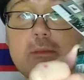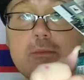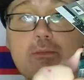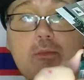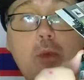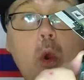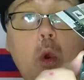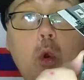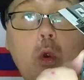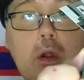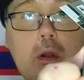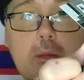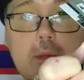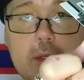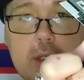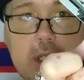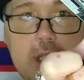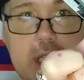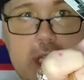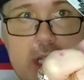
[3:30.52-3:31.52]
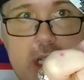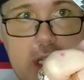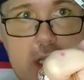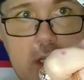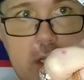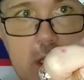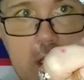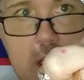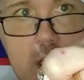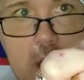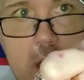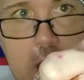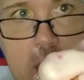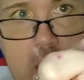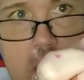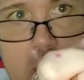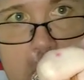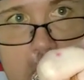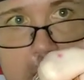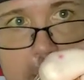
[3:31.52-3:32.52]
some horrible shit,
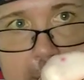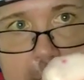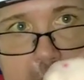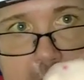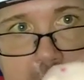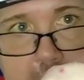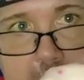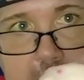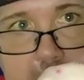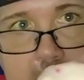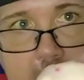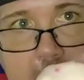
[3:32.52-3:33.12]
but